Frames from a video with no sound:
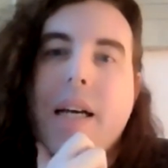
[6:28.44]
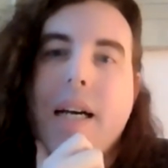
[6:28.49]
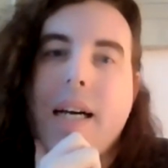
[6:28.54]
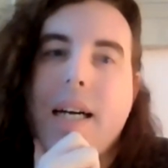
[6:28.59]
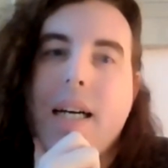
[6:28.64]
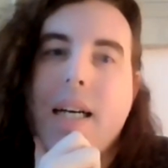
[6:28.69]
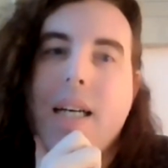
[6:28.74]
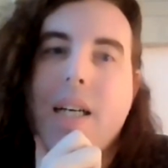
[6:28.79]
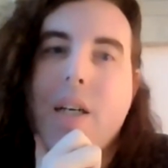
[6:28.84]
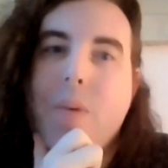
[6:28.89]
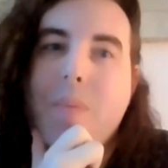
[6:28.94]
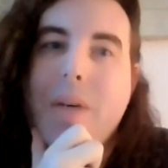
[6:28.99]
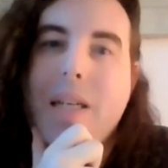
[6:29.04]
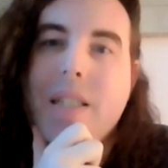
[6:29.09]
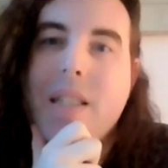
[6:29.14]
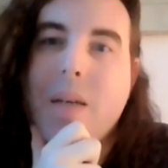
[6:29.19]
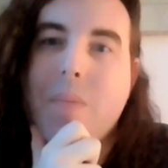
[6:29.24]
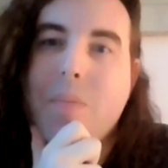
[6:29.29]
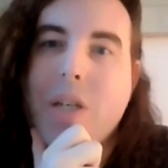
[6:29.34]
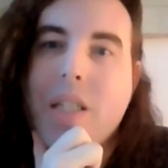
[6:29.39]

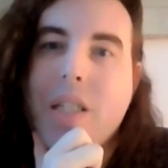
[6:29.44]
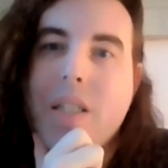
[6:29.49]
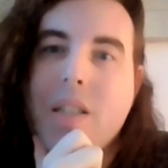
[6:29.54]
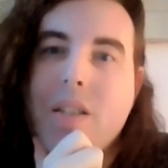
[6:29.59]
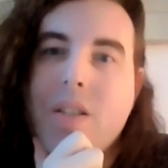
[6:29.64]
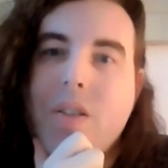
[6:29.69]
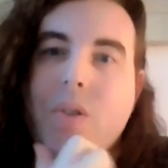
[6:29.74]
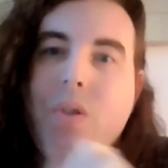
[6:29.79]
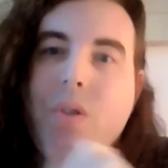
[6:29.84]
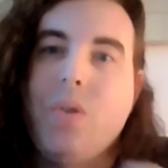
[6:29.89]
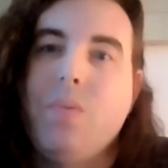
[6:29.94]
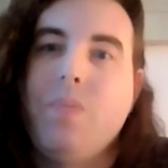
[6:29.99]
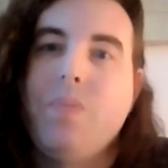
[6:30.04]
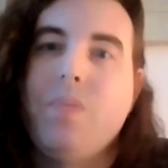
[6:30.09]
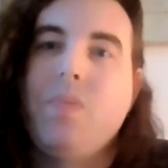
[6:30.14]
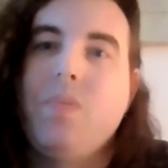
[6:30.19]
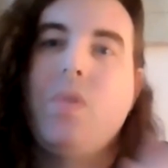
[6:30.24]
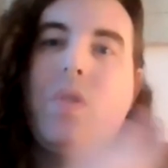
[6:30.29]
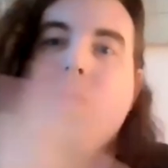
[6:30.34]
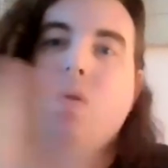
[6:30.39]
and subjected to
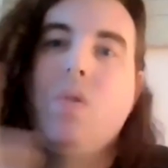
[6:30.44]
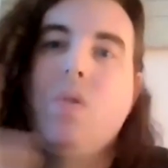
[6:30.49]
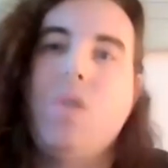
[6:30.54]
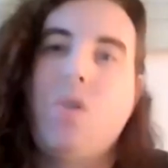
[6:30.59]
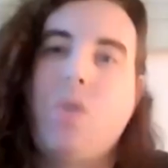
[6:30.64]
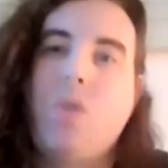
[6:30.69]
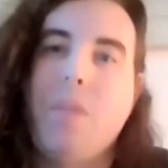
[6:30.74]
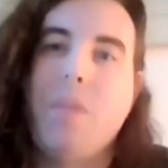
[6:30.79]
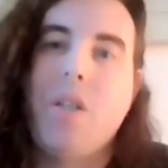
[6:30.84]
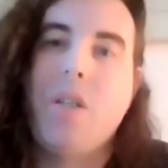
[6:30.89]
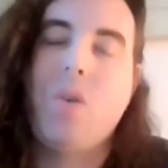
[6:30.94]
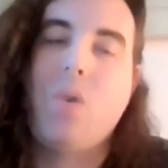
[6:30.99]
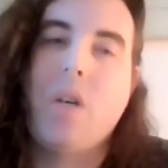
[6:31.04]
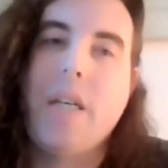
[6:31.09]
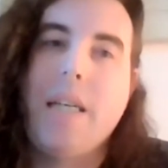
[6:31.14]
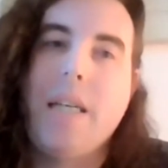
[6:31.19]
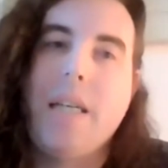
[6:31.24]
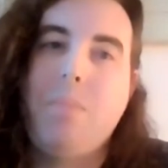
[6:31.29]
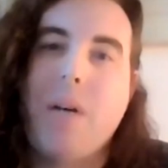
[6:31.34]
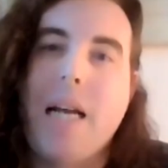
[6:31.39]

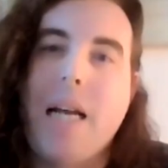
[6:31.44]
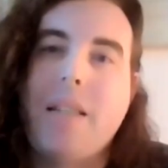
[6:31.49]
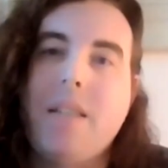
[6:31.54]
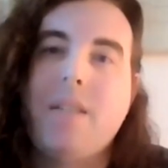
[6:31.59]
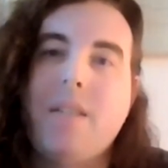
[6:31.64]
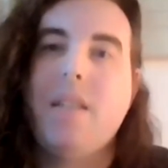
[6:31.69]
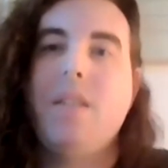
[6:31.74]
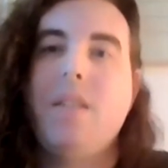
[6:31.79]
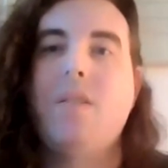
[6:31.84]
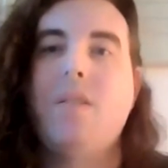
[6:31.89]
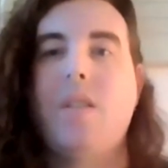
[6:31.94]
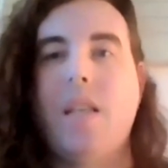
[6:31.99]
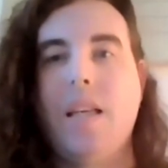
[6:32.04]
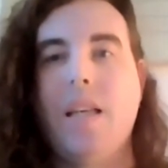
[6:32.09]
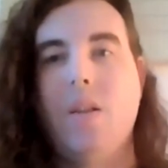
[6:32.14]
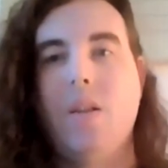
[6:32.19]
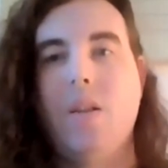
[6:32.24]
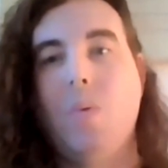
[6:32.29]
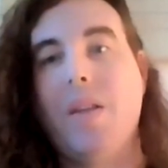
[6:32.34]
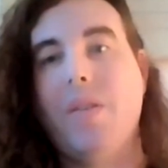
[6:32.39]
discriminatory practices
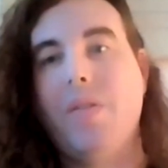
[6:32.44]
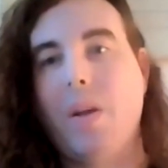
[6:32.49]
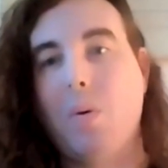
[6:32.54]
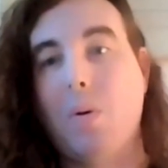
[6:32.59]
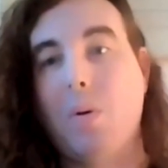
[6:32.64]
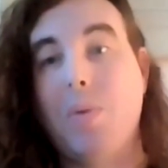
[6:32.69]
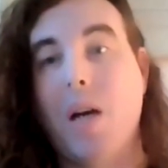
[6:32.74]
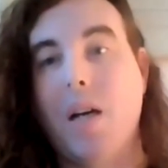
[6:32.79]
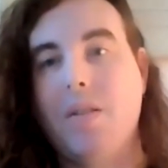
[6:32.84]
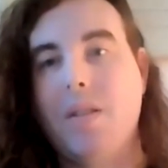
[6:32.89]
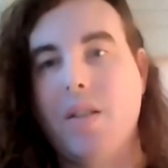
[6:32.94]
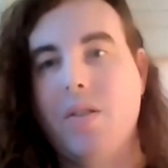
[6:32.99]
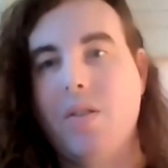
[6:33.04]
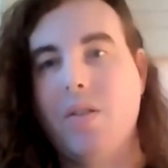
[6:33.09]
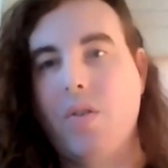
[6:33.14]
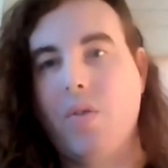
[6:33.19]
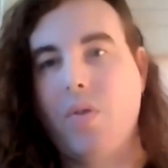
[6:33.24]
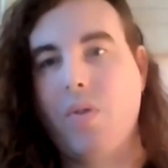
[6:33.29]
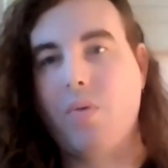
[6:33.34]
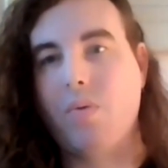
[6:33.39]
in the way that they were
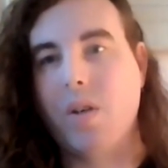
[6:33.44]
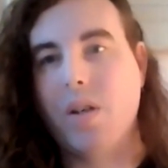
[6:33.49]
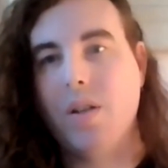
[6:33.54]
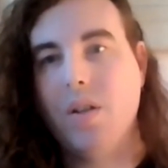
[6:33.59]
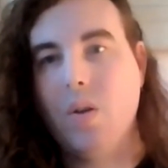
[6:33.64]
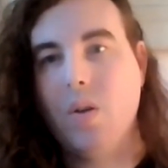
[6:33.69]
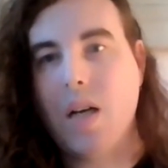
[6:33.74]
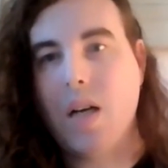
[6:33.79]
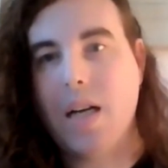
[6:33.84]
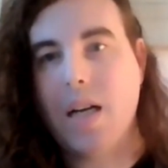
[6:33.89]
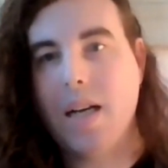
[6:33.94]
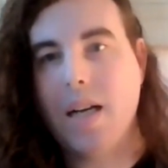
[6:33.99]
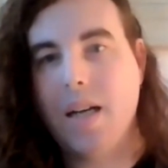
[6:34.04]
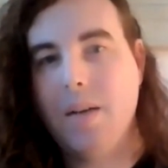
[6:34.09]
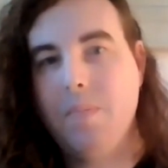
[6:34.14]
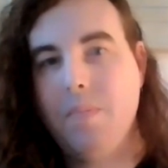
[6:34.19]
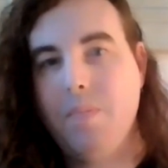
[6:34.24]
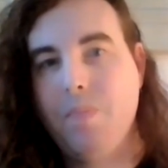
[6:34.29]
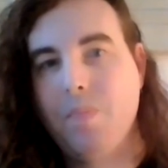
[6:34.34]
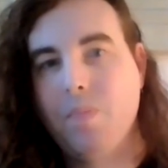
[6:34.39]
processed through
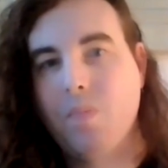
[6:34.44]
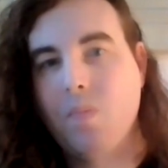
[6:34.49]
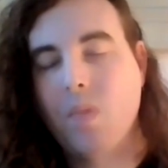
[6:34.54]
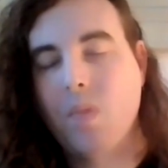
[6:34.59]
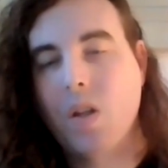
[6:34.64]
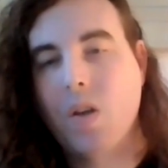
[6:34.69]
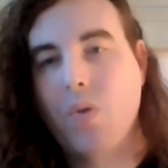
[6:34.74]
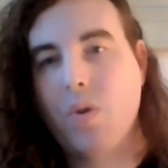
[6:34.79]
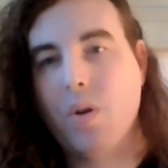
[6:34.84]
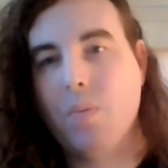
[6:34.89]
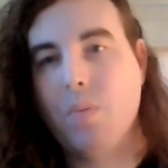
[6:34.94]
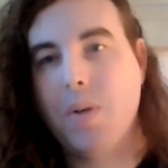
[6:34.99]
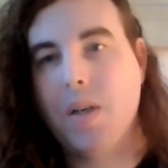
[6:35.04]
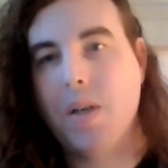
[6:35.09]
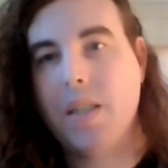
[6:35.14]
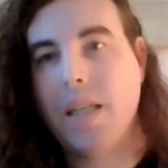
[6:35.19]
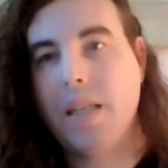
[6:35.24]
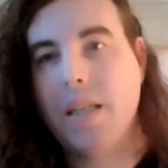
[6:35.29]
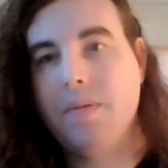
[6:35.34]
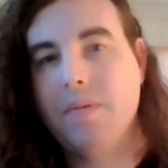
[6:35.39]

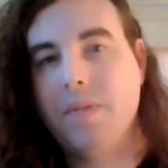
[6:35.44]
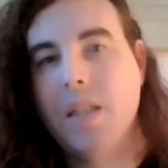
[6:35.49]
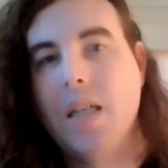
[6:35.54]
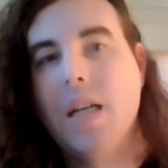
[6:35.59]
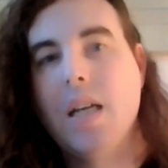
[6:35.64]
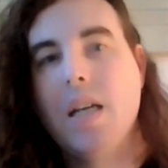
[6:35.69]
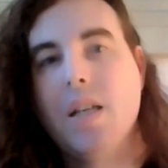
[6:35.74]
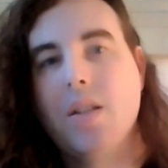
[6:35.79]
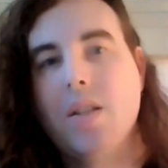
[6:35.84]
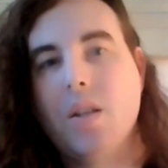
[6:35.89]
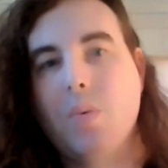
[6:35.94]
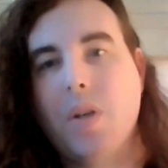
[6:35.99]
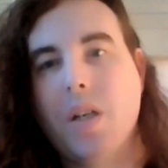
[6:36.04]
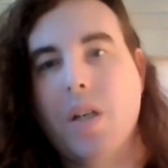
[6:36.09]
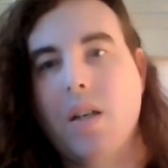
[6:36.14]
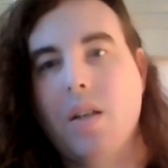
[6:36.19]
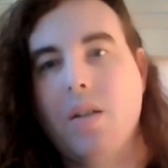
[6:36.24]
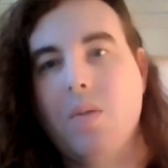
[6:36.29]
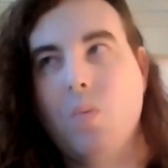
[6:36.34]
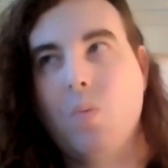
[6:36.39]
booking. So
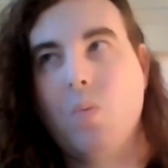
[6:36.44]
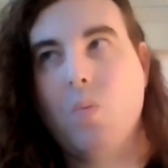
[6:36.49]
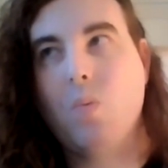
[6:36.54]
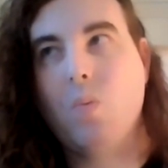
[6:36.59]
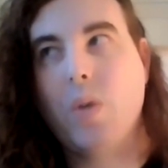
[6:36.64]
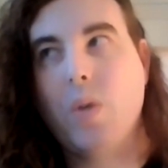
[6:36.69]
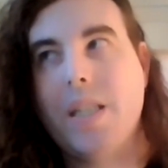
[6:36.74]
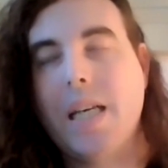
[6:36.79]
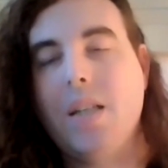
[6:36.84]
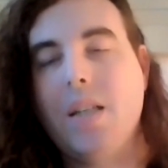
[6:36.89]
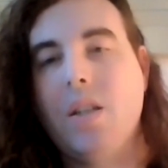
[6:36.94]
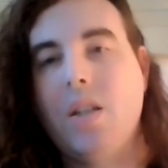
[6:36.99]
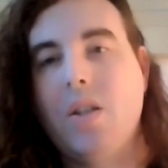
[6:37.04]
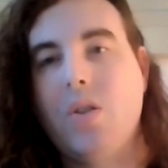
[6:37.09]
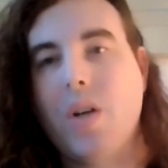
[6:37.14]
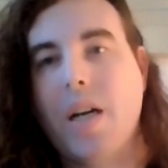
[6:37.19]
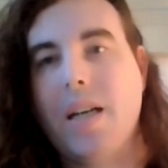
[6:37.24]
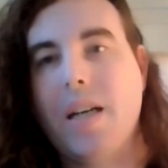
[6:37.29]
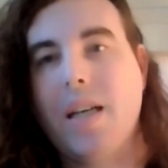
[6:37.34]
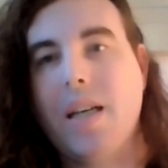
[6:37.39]
we tend to
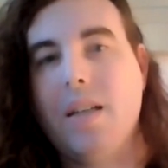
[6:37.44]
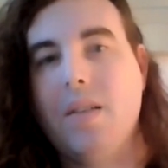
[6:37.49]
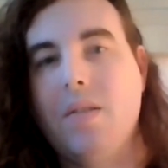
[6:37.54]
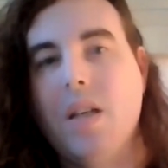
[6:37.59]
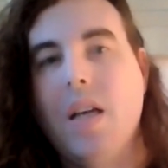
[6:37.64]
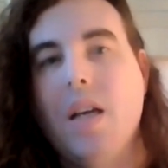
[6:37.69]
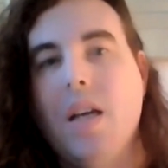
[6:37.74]
try to